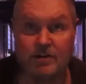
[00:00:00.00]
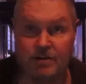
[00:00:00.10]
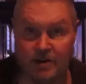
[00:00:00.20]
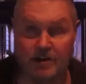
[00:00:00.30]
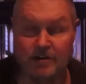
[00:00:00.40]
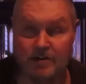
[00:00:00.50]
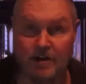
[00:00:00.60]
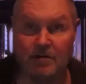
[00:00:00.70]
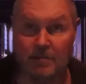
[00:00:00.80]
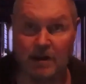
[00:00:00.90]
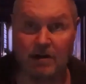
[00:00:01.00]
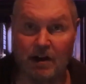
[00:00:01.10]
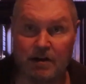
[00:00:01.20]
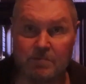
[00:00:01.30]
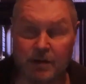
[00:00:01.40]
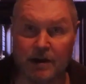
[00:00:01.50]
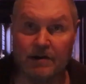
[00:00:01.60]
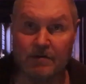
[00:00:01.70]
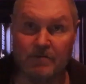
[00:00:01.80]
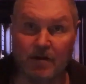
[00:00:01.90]
He just said there's going to be a lot
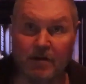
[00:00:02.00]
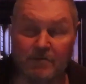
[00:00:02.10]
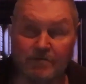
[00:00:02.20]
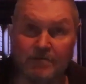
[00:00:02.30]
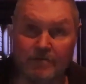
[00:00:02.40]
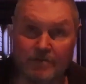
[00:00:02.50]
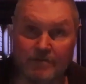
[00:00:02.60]
of pain involved.